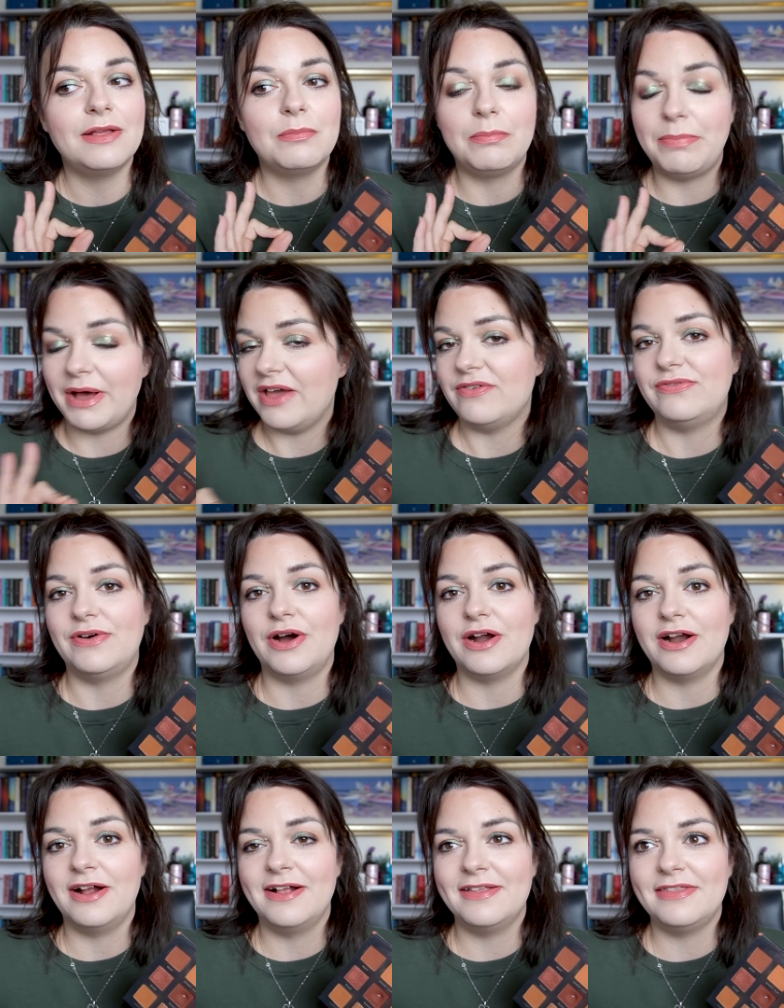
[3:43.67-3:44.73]
by
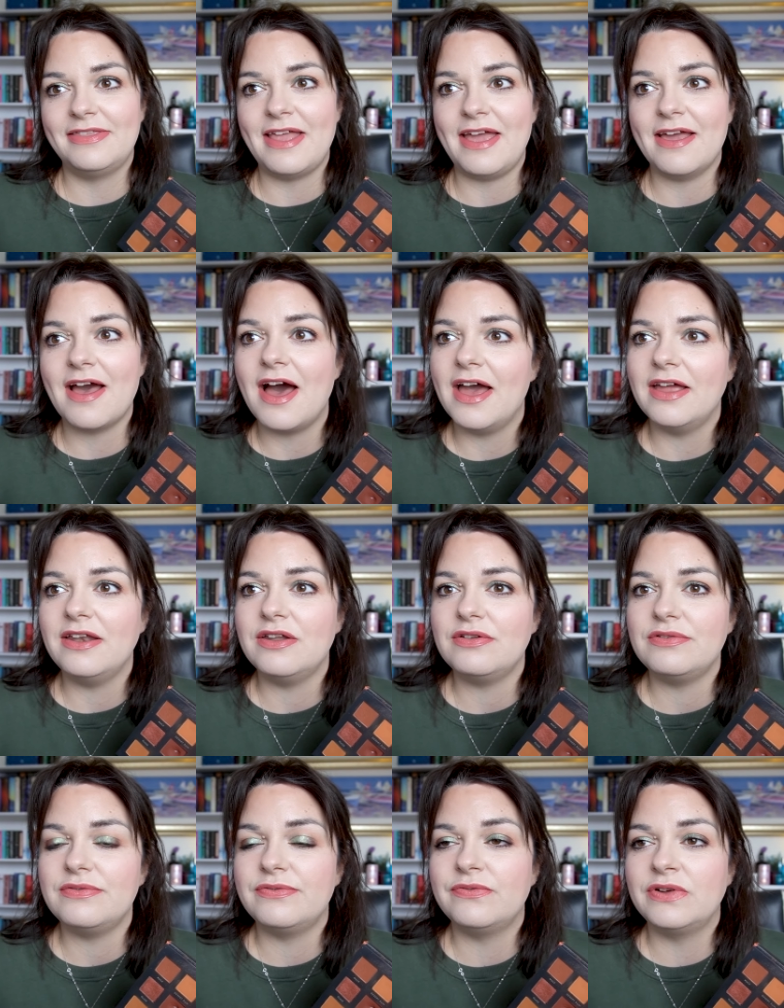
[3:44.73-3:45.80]
far. They're
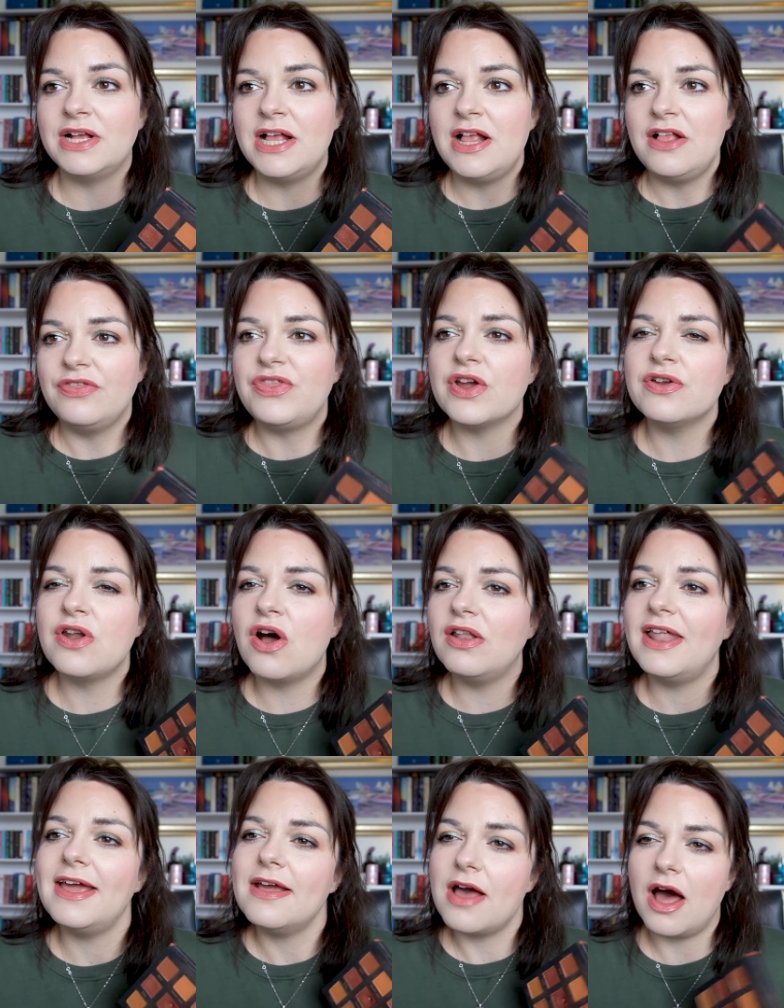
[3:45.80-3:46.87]
not
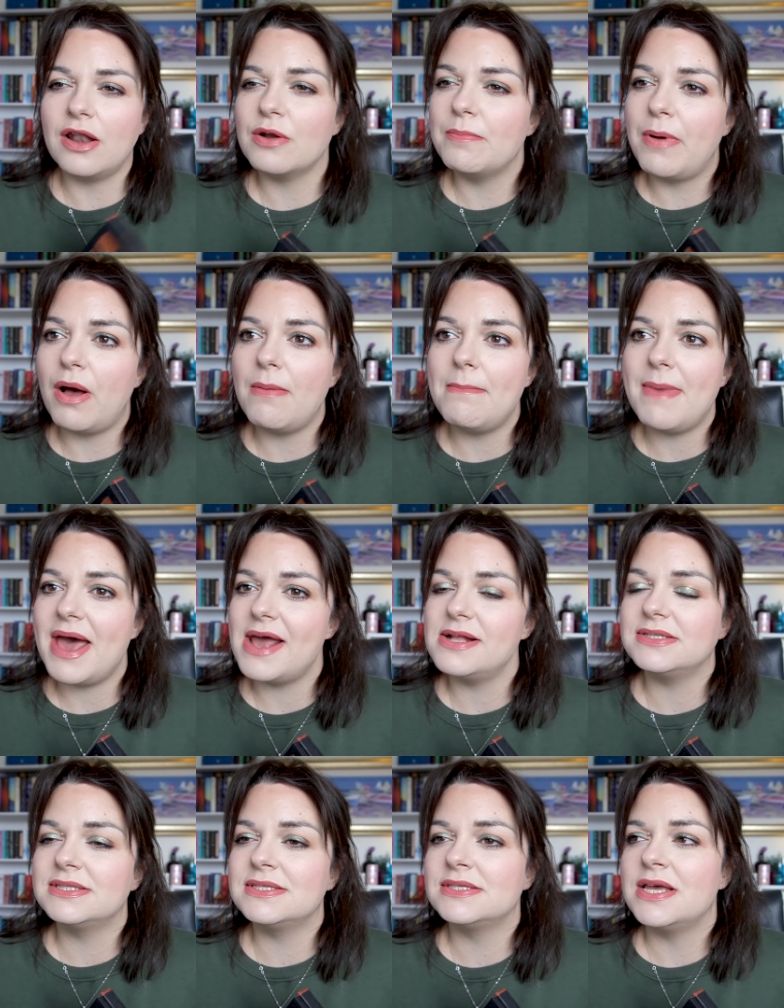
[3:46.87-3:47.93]
like Colourpop
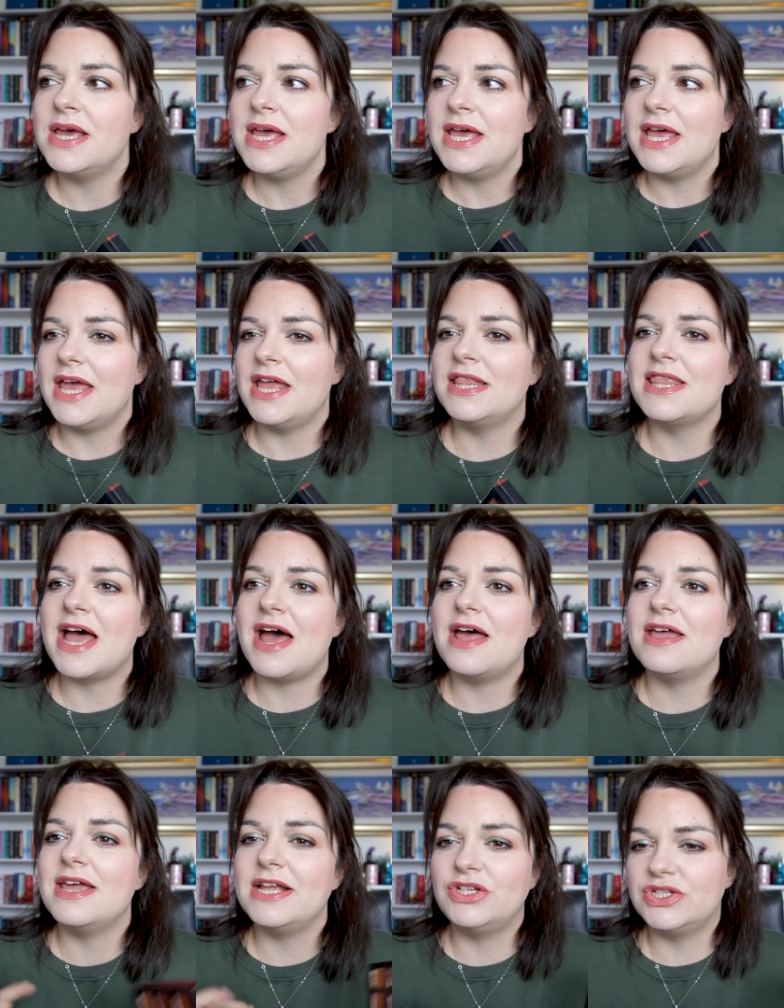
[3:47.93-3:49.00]
mattes in
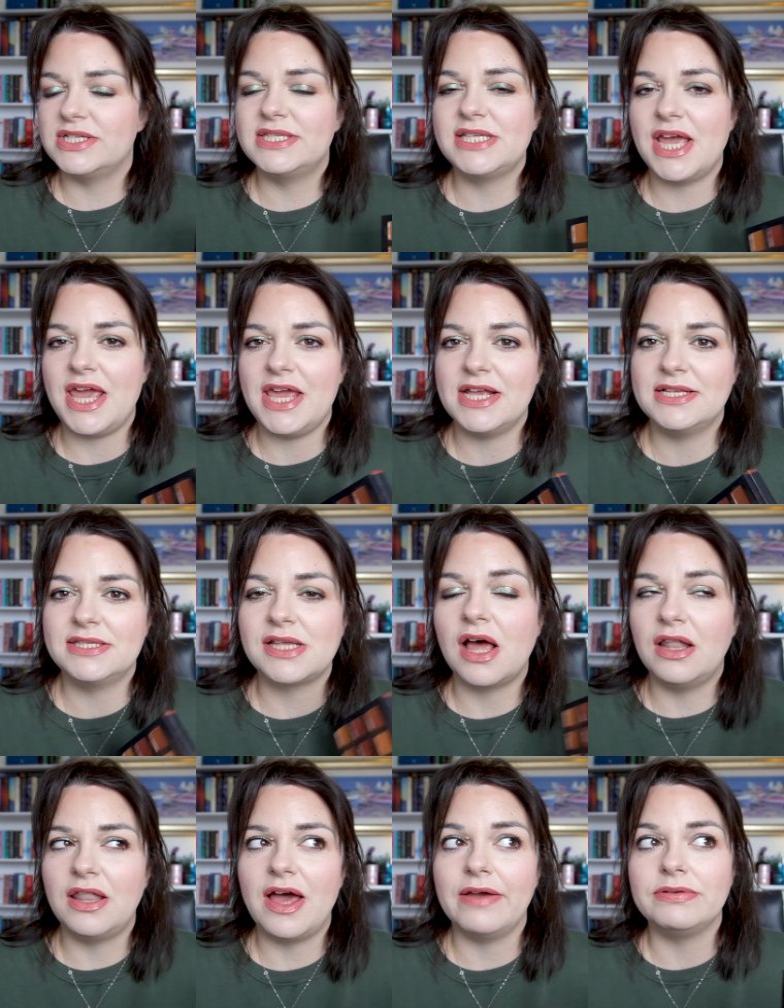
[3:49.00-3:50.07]
that it just takes a
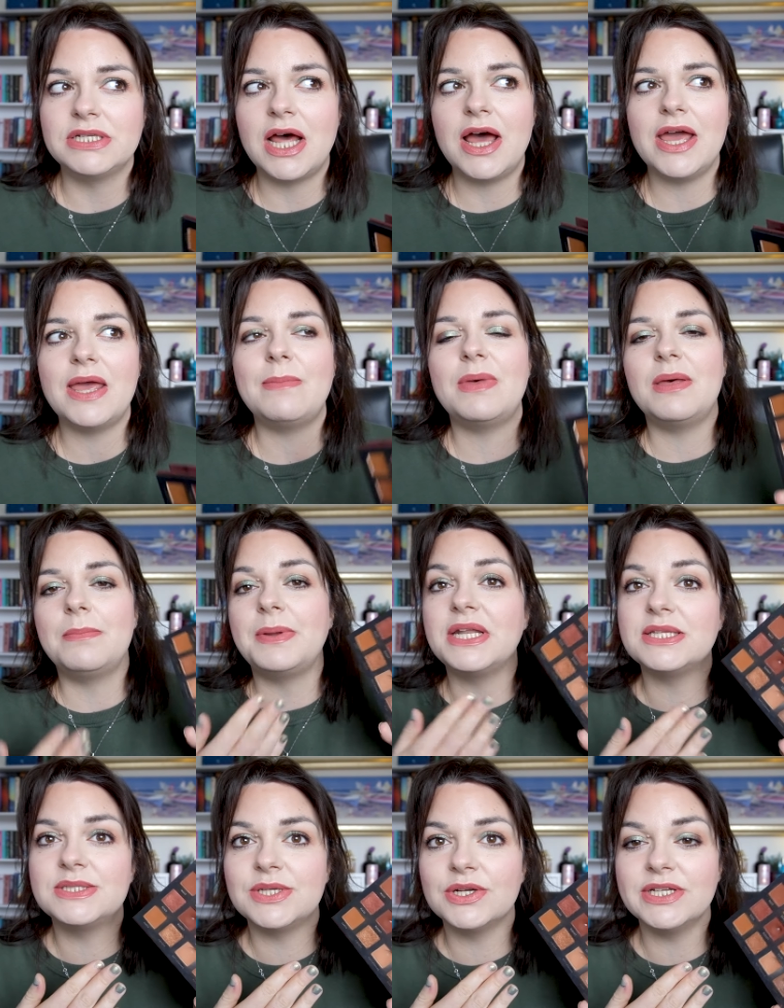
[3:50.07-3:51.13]
lifetime, but
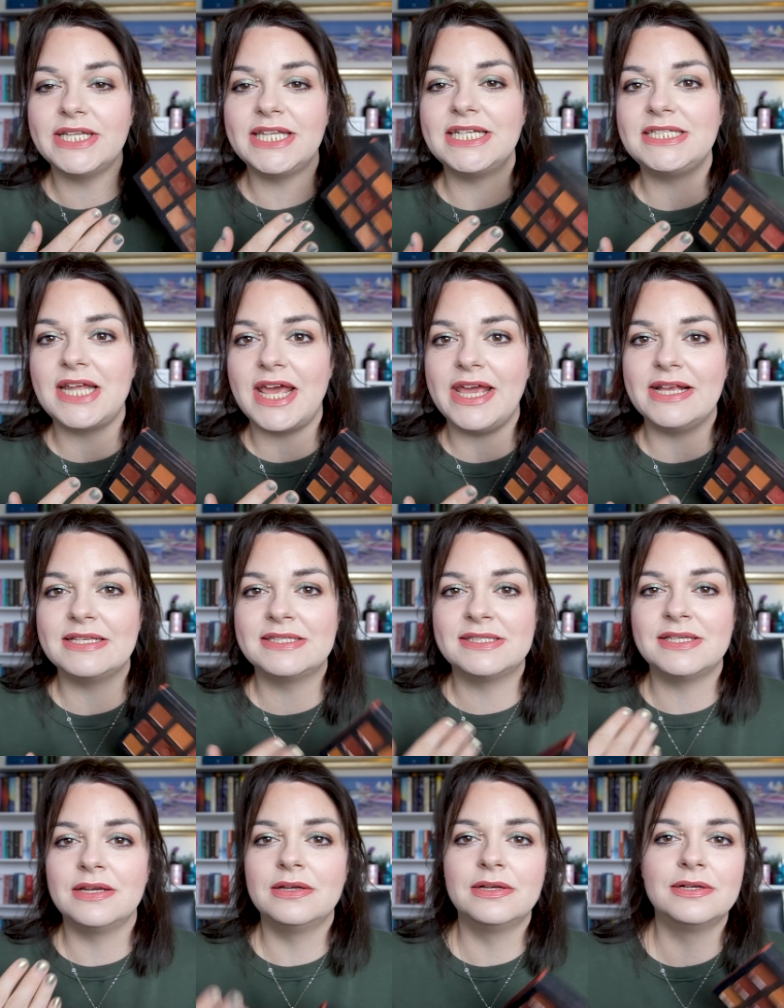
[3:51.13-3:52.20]
it certainly
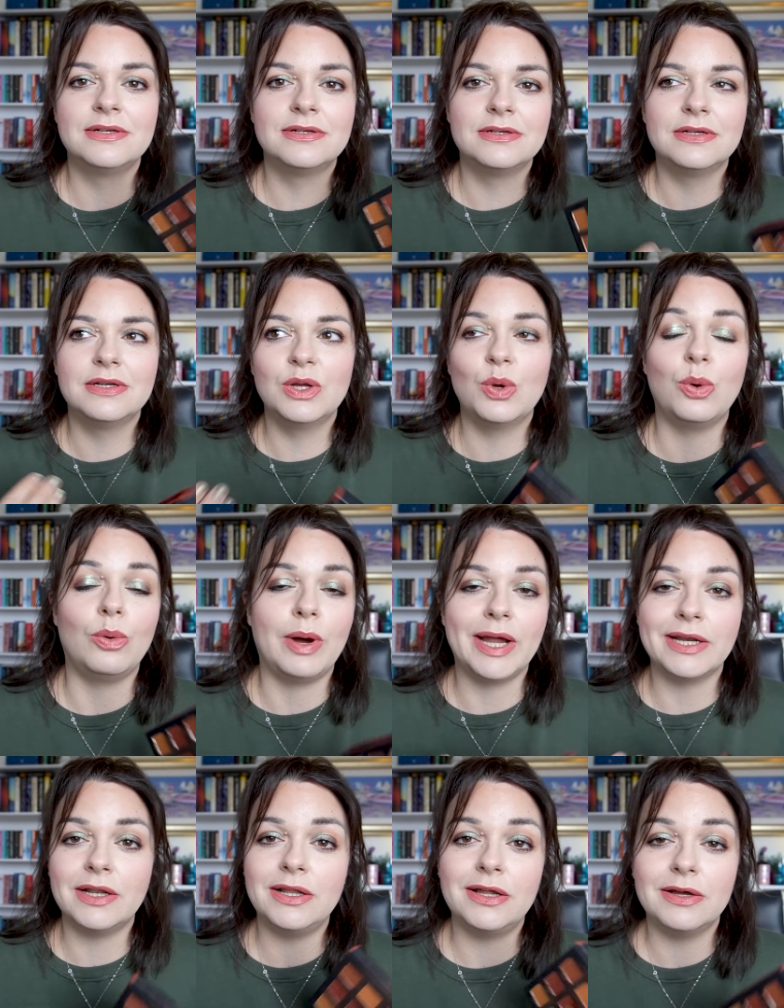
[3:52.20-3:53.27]
takes
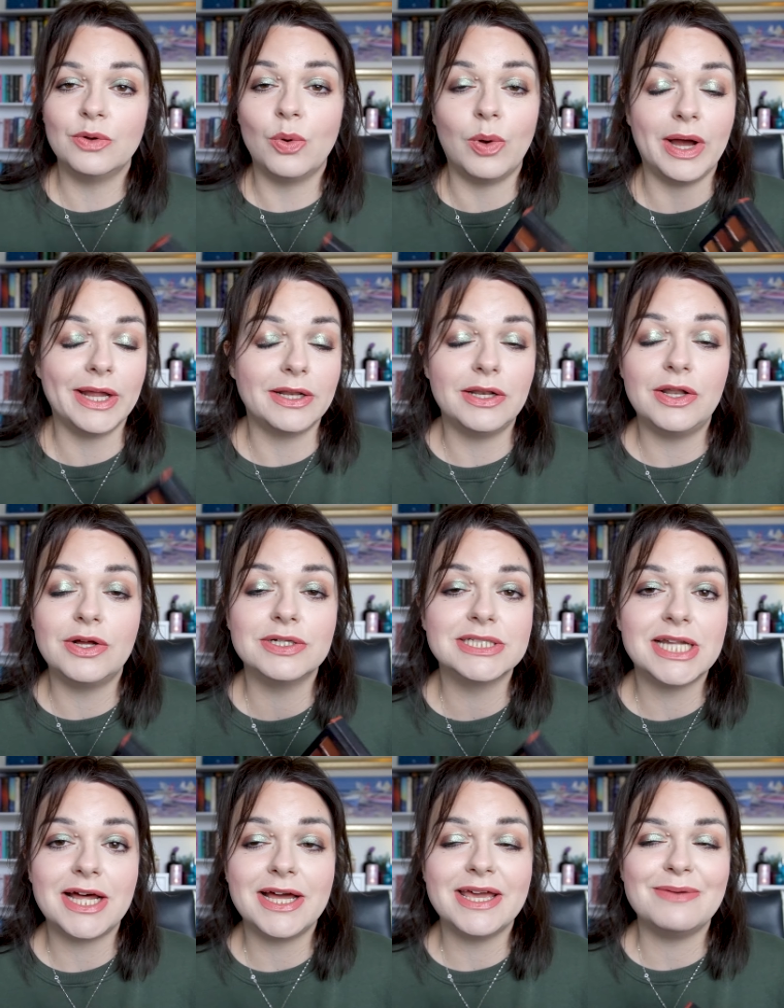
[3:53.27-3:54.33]
quite a long
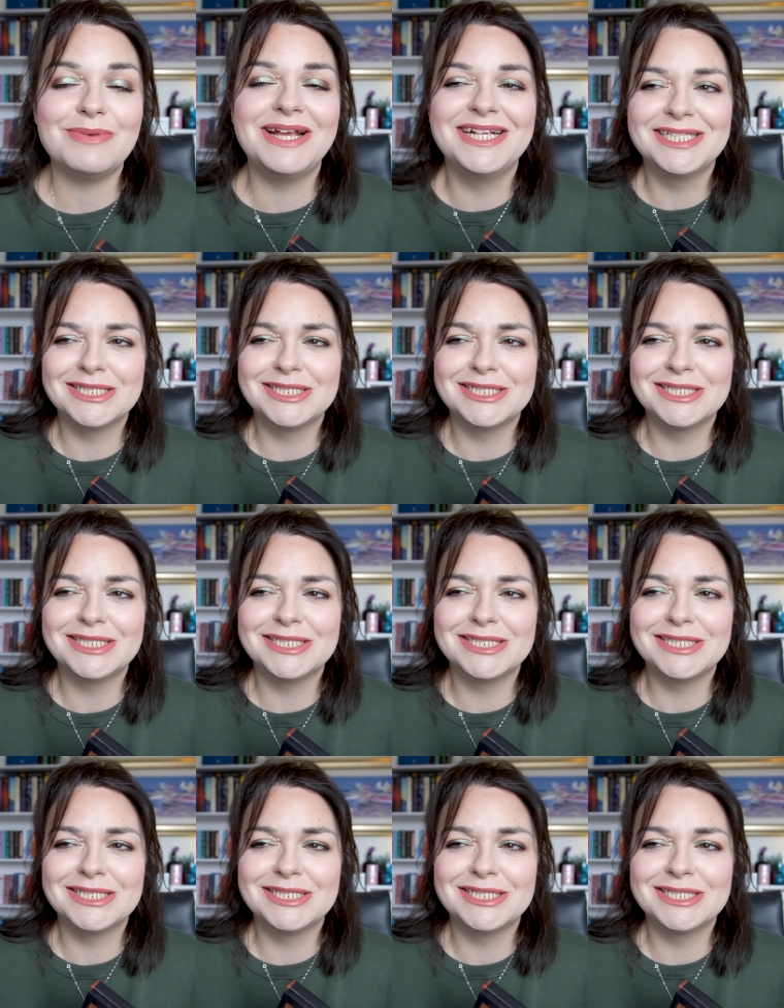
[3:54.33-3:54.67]
time.